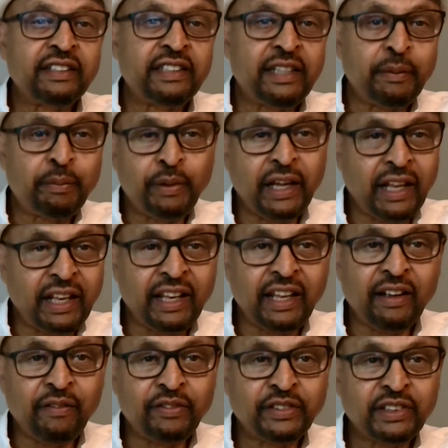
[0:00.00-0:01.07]

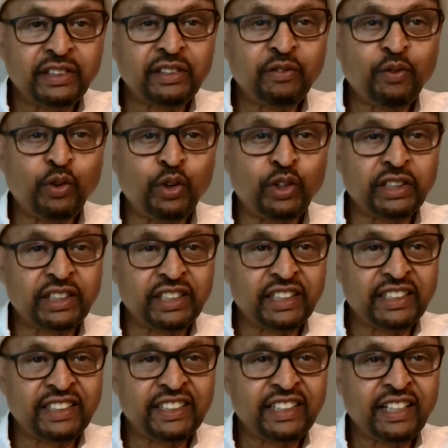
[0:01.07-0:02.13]
TPLF's
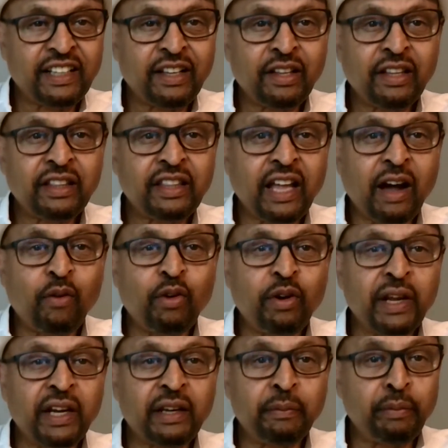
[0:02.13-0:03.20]
forces that were
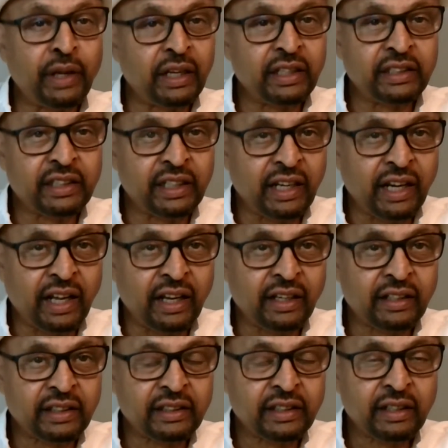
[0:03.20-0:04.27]
making billions of
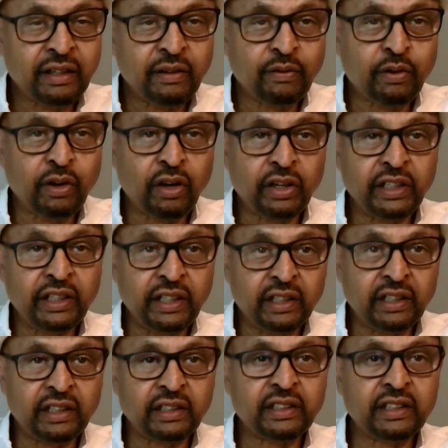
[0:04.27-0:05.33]
dollars for
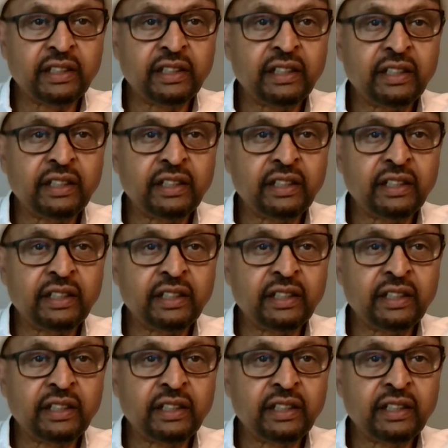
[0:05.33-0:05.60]
years.